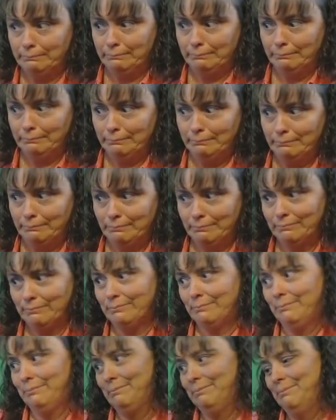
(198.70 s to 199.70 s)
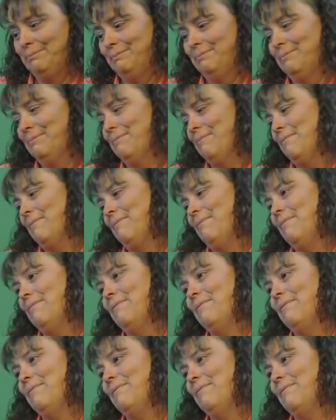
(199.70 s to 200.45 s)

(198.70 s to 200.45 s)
[no speech]